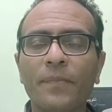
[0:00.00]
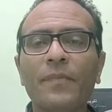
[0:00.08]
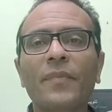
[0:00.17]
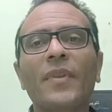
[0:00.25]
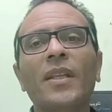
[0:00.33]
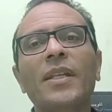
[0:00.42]

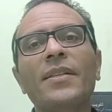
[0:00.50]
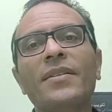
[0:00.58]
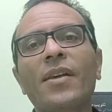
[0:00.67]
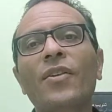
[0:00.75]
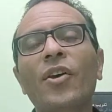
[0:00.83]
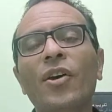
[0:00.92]
In the
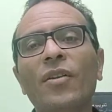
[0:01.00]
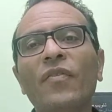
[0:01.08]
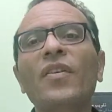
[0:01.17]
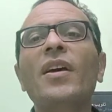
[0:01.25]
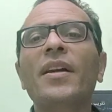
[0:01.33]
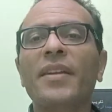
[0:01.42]
nerve,
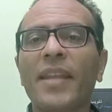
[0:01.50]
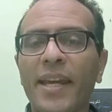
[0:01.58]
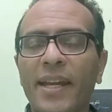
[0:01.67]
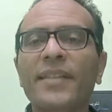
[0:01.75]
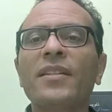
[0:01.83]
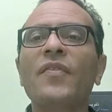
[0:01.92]

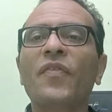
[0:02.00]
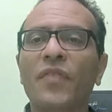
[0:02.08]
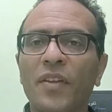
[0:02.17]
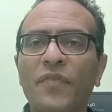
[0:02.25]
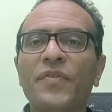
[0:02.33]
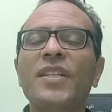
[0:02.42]
negative
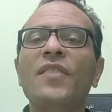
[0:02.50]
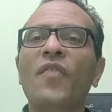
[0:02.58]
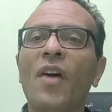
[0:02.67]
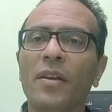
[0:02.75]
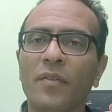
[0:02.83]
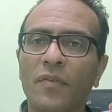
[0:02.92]
55.
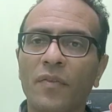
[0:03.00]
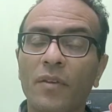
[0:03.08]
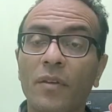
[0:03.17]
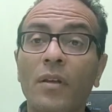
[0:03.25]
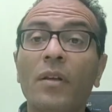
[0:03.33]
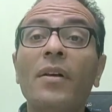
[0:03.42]

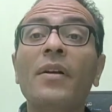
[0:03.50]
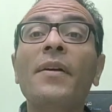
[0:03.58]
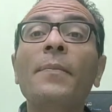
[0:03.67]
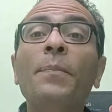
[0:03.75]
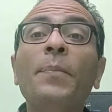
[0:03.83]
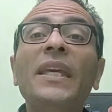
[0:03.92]

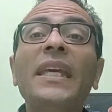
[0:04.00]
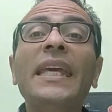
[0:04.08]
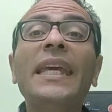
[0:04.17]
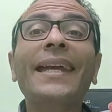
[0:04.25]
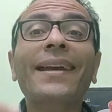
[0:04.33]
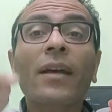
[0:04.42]

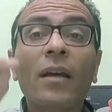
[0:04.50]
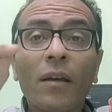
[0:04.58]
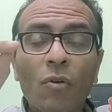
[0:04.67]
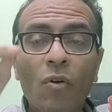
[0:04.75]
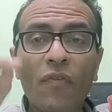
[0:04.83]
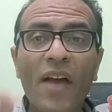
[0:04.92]
Peak
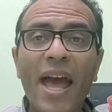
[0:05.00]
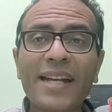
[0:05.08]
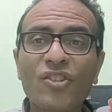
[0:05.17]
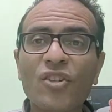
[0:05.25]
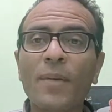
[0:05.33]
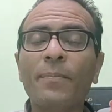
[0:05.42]
of
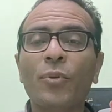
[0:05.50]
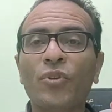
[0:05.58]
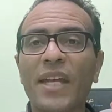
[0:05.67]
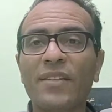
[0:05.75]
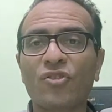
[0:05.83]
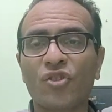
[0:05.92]
action
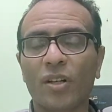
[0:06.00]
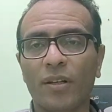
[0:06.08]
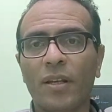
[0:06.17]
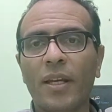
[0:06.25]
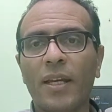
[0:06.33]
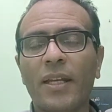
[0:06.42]
potential
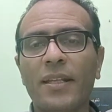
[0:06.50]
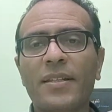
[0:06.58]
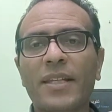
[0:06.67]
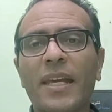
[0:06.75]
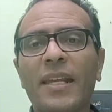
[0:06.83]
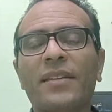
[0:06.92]
in a
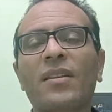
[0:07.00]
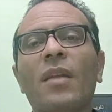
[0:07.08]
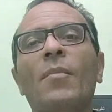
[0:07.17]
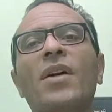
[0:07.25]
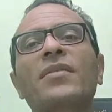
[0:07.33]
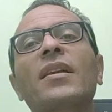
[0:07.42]
skeletal
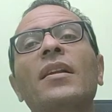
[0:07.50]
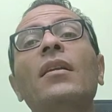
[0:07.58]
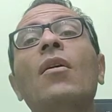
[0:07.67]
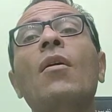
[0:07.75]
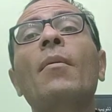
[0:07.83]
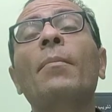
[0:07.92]
muscle,
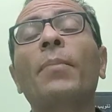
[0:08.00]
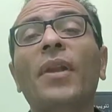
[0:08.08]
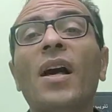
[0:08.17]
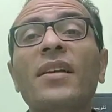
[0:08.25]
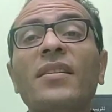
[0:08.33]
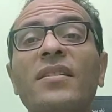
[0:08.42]

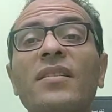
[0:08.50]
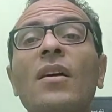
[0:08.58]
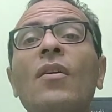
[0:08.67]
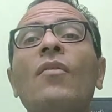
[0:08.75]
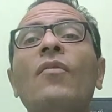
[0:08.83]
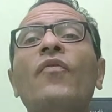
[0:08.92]
plus
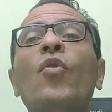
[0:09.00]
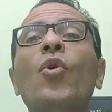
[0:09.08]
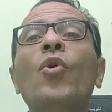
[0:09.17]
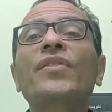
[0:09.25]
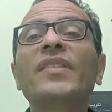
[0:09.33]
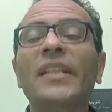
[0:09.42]

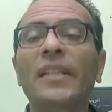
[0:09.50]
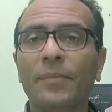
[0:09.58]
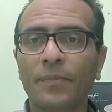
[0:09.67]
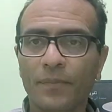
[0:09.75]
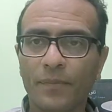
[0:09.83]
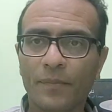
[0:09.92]
40.
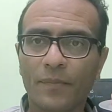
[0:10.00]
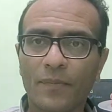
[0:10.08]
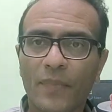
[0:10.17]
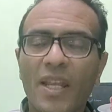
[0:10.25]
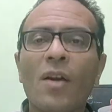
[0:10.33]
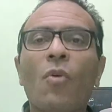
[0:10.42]

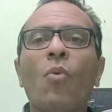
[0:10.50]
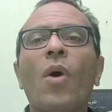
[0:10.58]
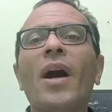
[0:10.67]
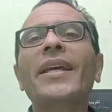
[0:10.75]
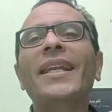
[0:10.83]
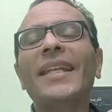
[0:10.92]

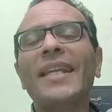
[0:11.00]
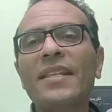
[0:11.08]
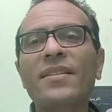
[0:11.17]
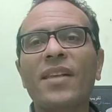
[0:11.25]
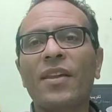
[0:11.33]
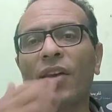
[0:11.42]
While in
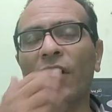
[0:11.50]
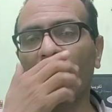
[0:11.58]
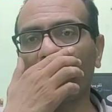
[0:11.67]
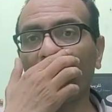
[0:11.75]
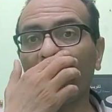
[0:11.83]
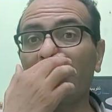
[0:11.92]
the nerve,
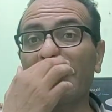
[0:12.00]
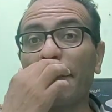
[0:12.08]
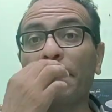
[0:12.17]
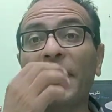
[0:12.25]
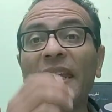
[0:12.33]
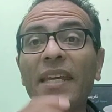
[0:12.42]
the
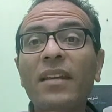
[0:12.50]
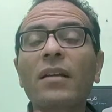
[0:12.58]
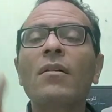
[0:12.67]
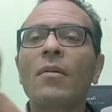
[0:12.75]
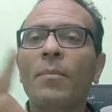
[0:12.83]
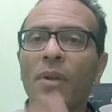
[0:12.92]
peak,
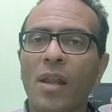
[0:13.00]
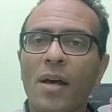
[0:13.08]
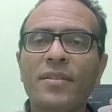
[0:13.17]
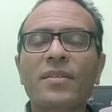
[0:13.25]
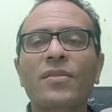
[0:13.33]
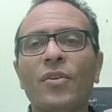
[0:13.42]

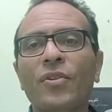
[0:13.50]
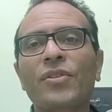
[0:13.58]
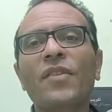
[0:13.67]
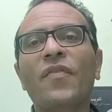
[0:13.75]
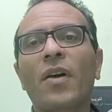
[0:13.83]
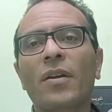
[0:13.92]
plus 35.